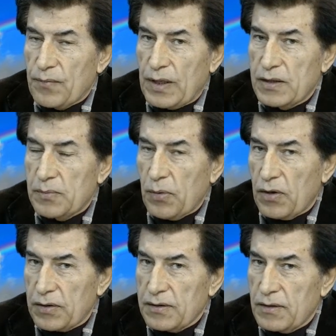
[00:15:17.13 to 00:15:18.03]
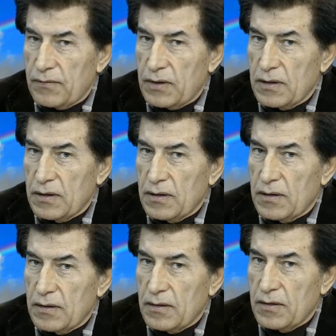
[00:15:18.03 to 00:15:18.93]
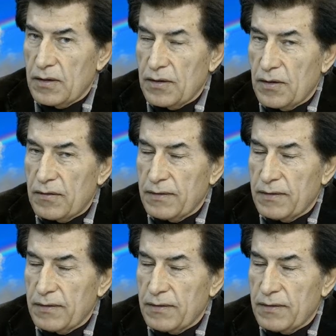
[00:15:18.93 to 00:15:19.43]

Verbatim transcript: sparks of the nerve